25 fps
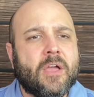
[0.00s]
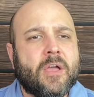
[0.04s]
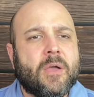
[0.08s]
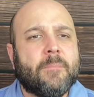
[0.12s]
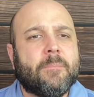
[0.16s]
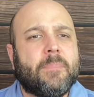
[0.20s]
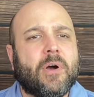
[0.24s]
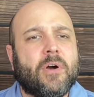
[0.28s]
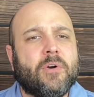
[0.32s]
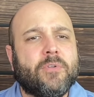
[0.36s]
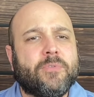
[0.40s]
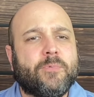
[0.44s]

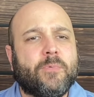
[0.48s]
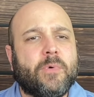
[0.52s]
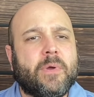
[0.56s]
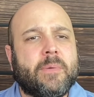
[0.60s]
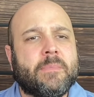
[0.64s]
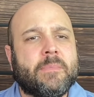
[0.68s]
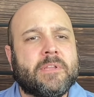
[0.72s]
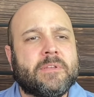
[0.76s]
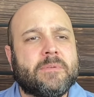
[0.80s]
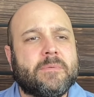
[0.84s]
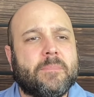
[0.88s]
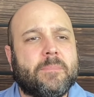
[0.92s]
Both
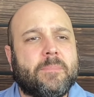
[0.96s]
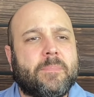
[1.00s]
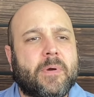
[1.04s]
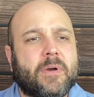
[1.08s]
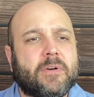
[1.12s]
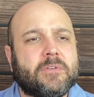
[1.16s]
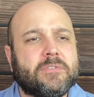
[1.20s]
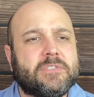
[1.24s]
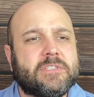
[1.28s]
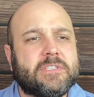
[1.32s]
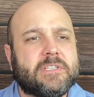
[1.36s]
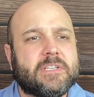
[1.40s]
women
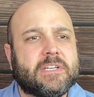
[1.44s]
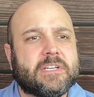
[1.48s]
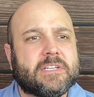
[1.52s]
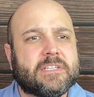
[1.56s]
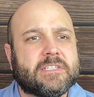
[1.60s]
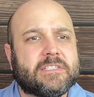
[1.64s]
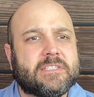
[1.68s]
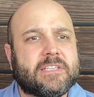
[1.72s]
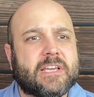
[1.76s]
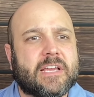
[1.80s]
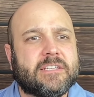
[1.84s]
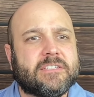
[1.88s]
posted
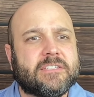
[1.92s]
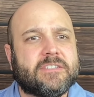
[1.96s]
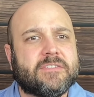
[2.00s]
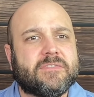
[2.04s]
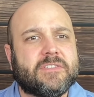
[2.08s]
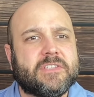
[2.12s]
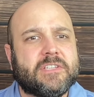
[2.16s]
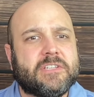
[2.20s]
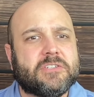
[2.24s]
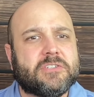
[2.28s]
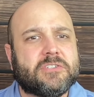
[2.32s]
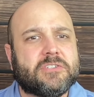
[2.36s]

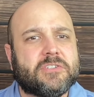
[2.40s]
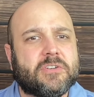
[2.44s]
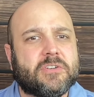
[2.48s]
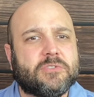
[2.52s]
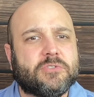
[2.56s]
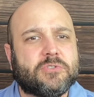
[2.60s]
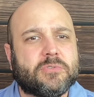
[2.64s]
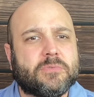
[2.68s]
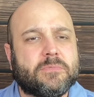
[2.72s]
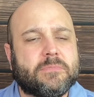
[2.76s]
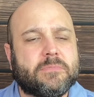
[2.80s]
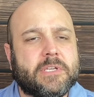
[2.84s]
extensively to
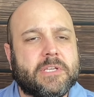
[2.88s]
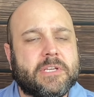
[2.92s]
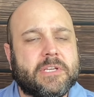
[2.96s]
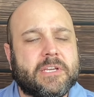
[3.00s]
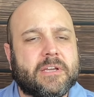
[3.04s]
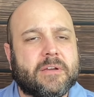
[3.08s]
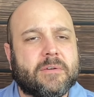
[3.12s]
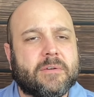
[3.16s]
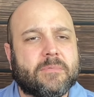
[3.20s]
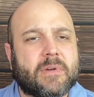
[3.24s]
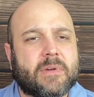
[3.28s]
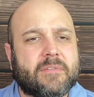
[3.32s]
social
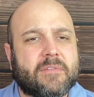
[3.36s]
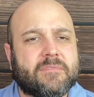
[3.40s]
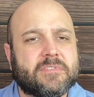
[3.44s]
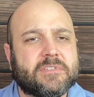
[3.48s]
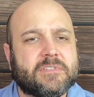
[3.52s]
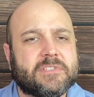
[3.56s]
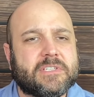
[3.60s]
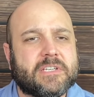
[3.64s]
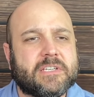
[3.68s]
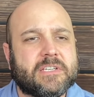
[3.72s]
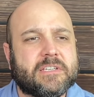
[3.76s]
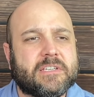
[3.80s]
media
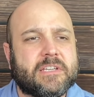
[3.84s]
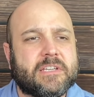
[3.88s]
referencing